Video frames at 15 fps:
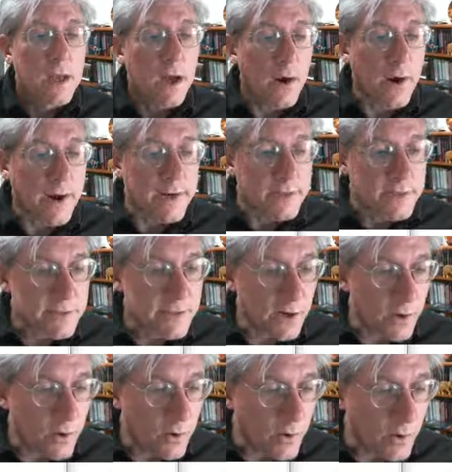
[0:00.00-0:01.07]
All right,
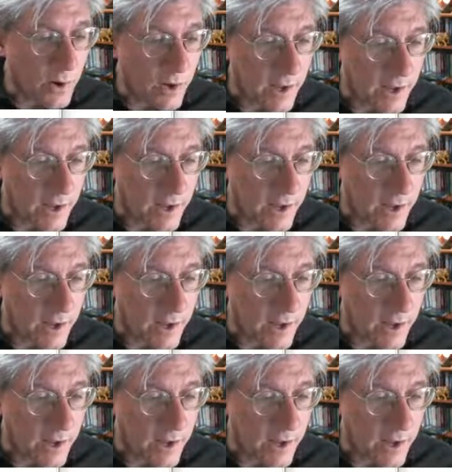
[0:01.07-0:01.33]
so